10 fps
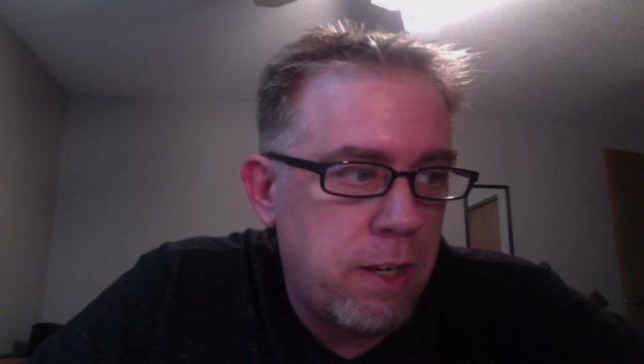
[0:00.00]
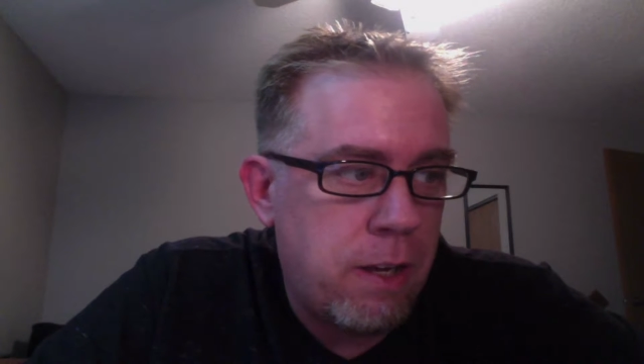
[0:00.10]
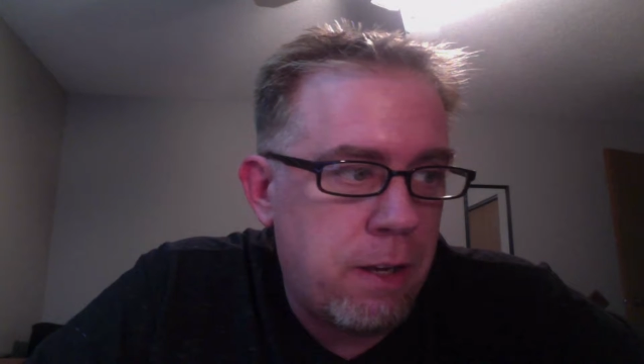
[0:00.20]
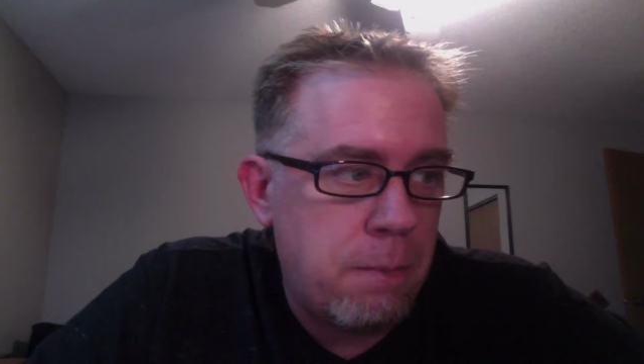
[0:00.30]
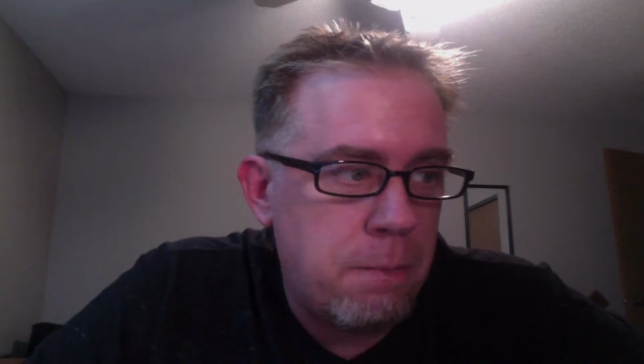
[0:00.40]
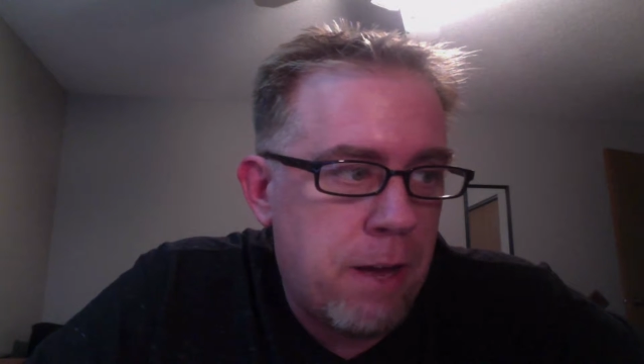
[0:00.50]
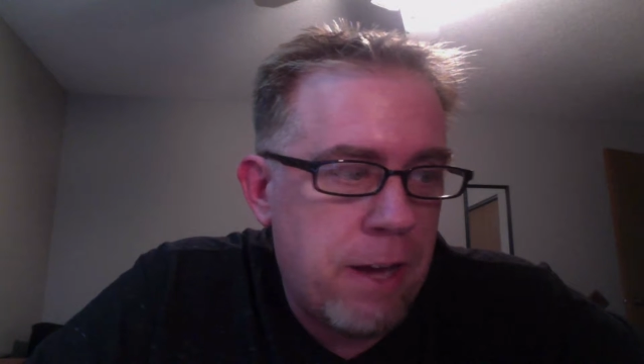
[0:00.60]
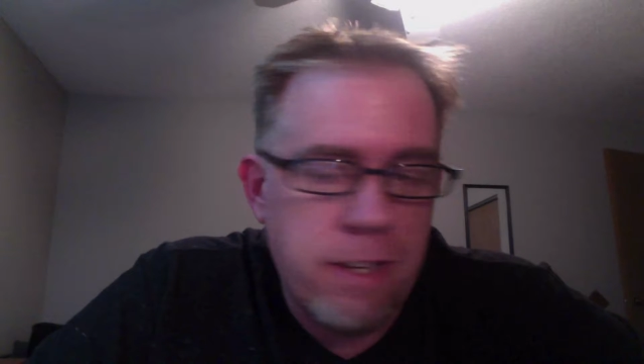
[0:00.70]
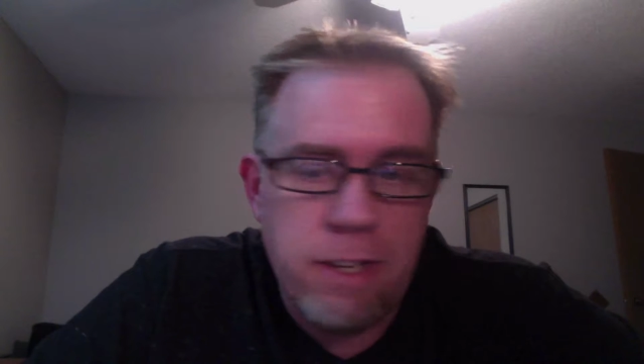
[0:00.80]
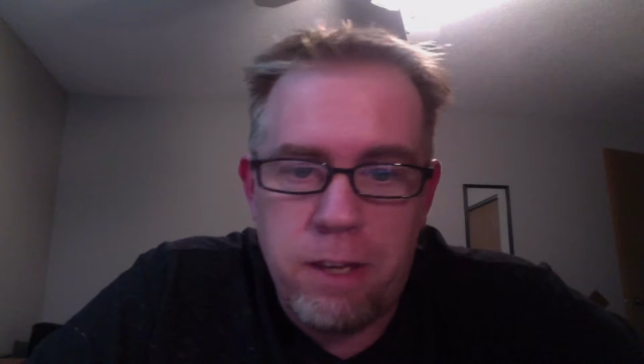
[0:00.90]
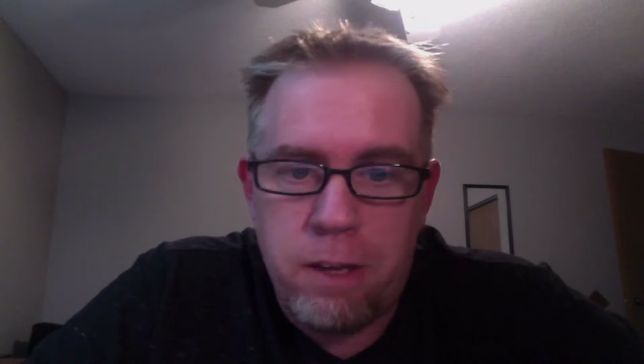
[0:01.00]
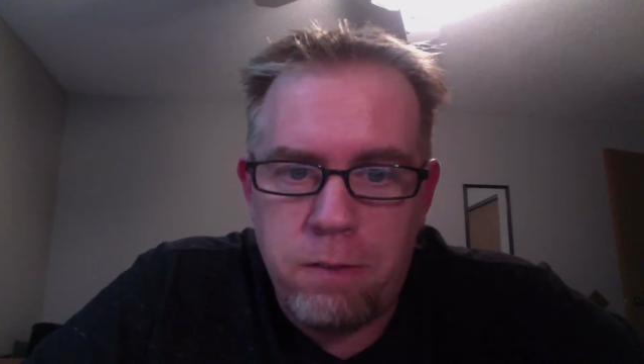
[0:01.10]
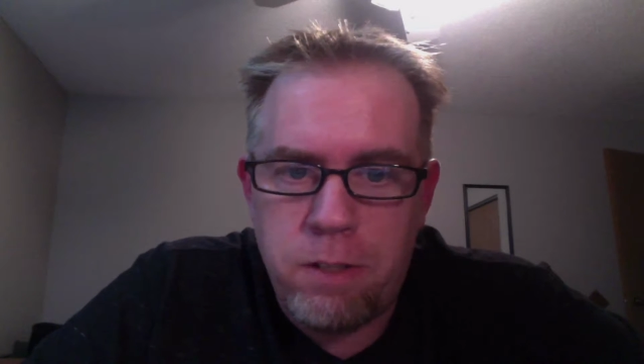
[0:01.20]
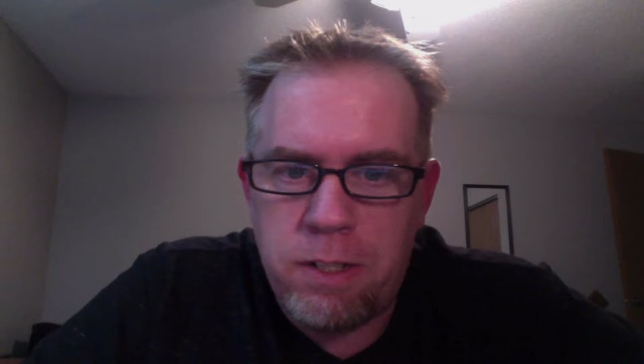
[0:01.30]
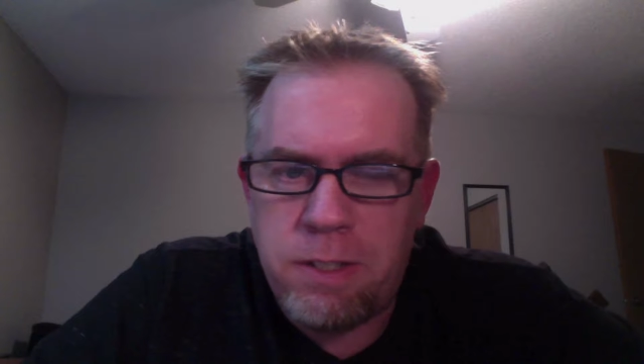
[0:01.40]
idea of
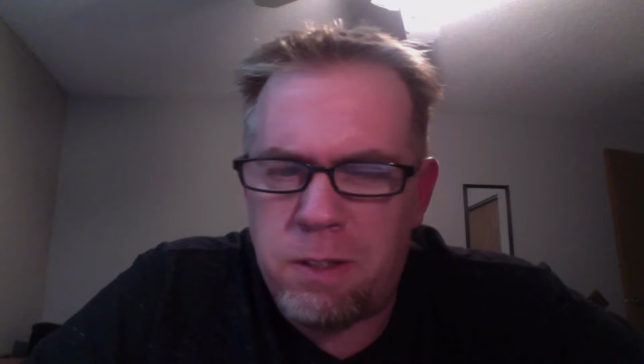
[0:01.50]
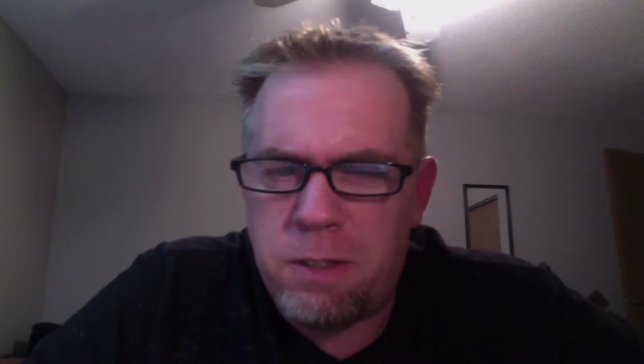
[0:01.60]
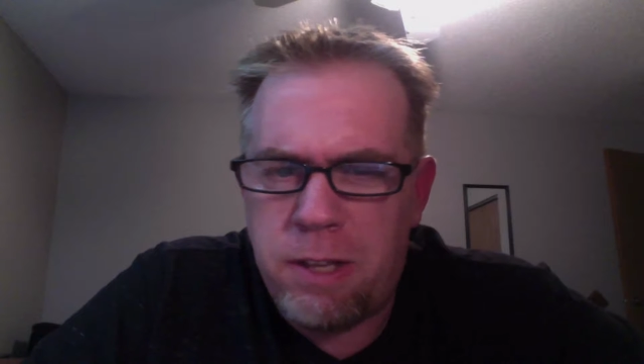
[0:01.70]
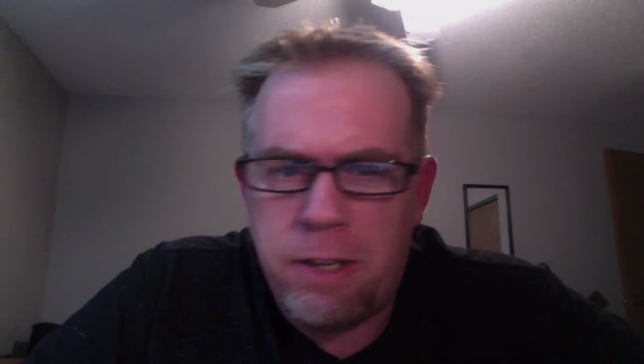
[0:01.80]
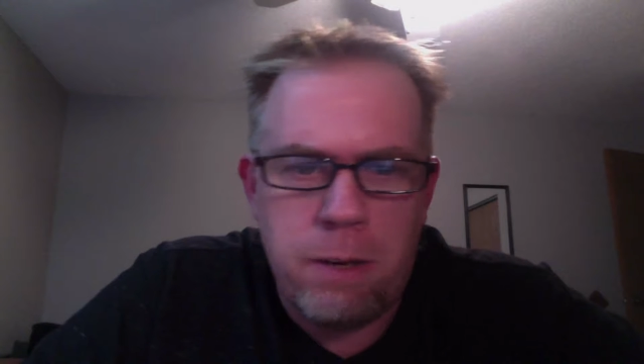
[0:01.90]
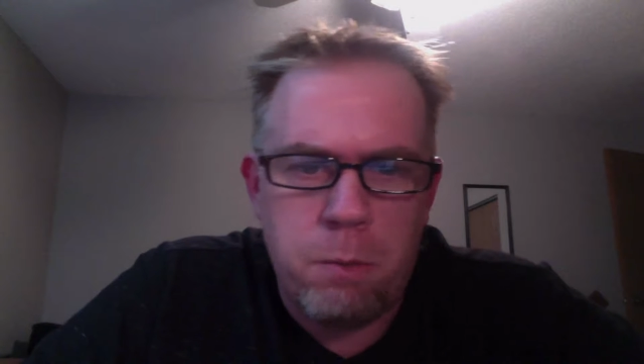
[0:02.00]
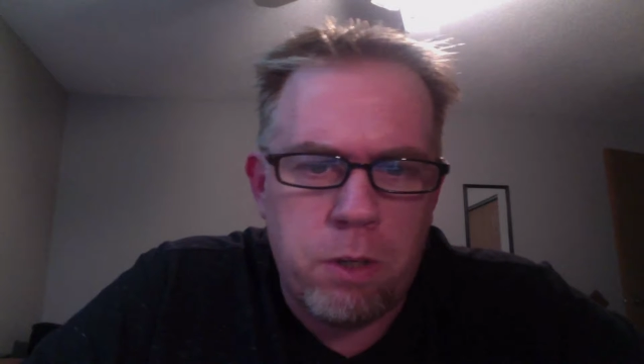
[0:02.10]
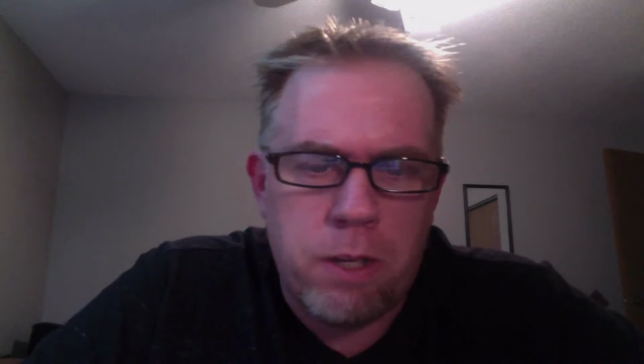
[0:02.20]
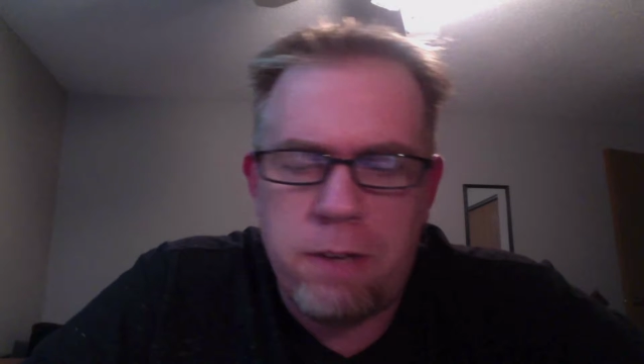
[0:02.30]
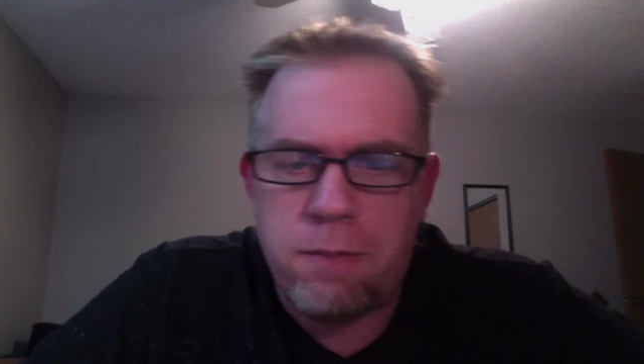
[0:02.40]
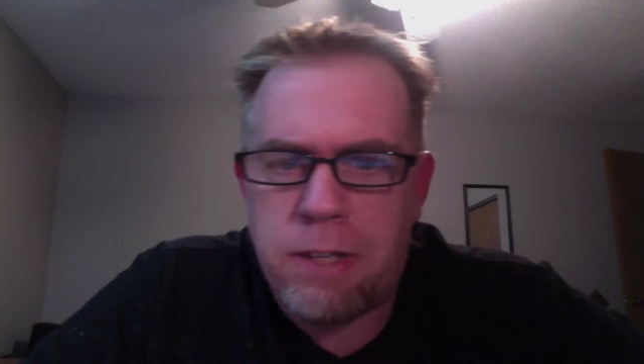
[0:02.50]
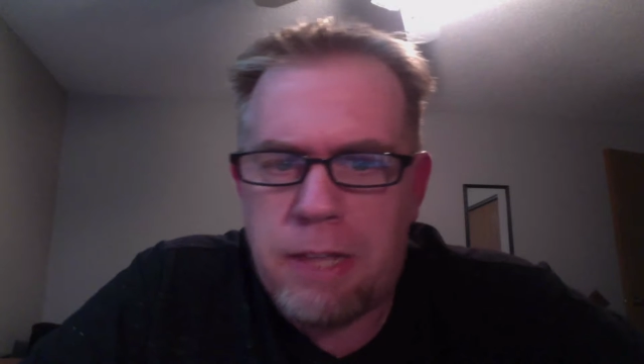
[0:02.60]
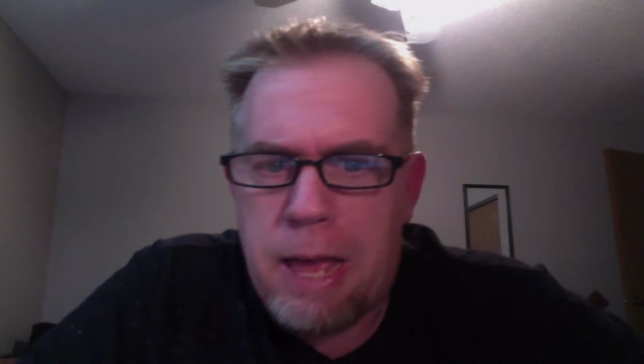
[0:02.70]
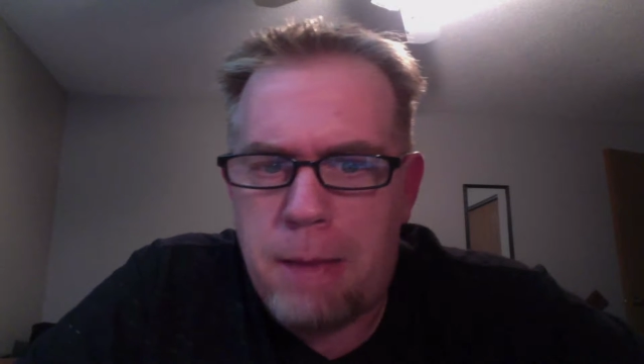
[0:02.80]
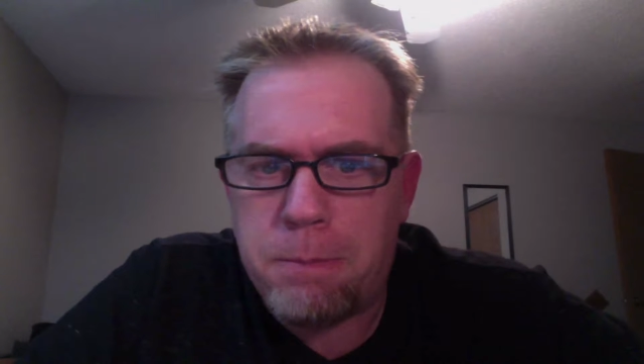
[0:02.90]
it until that network kind of
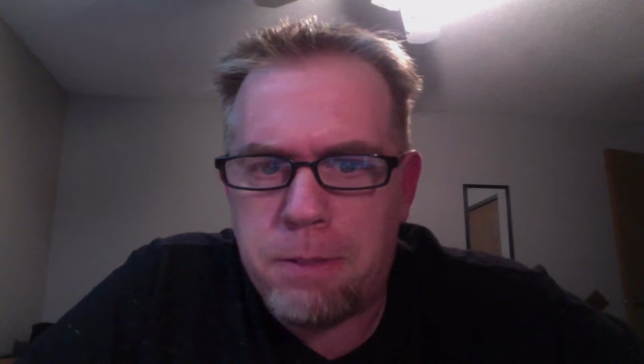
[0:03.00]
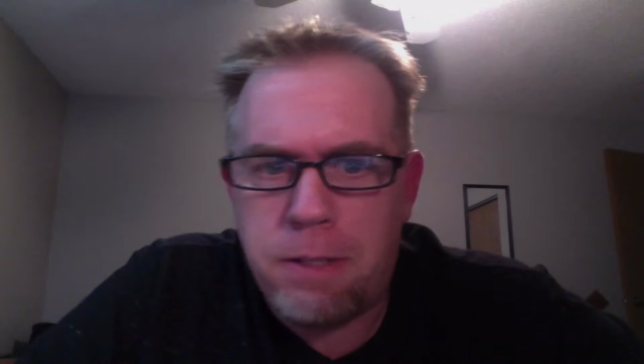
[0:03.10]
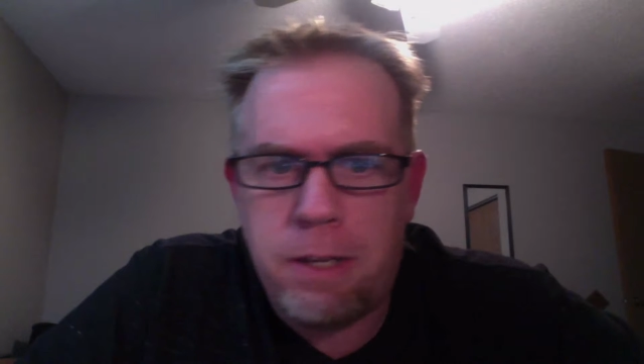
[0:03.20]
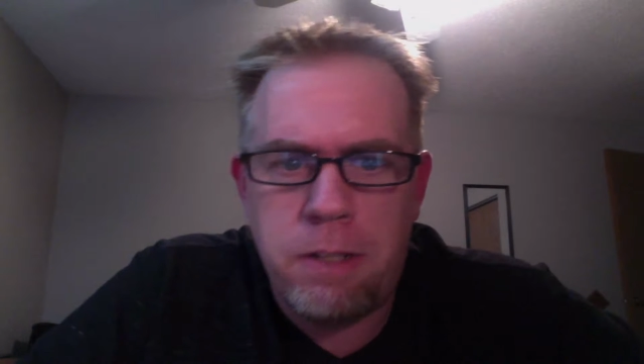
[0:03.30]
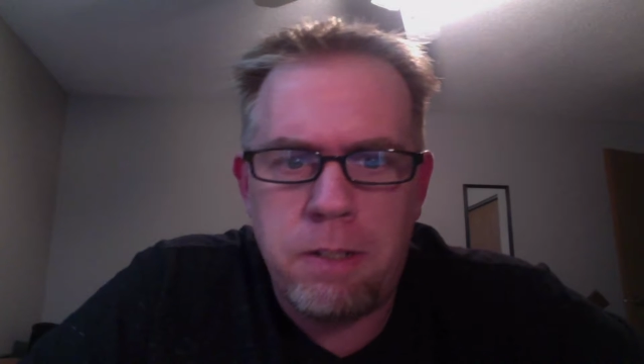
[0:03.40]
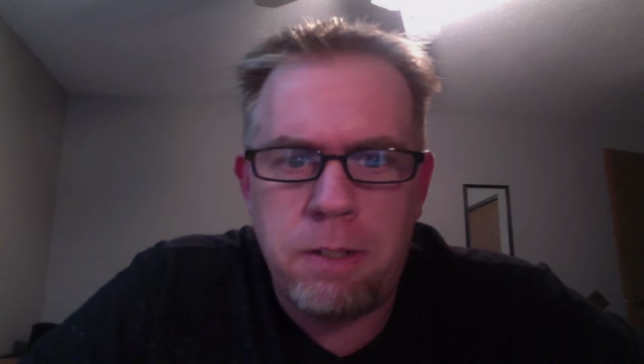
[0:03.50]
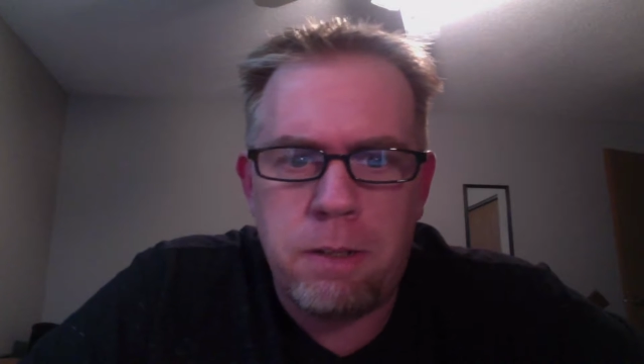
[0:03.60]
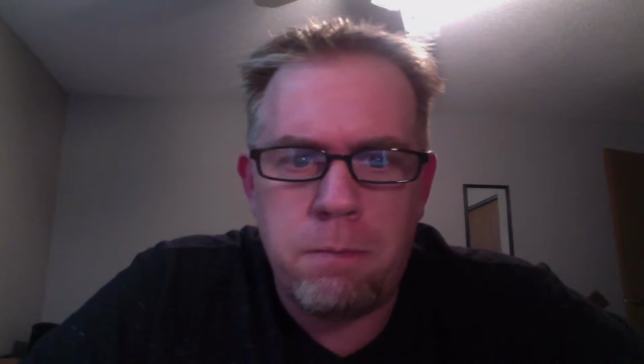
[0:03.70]
collapsed and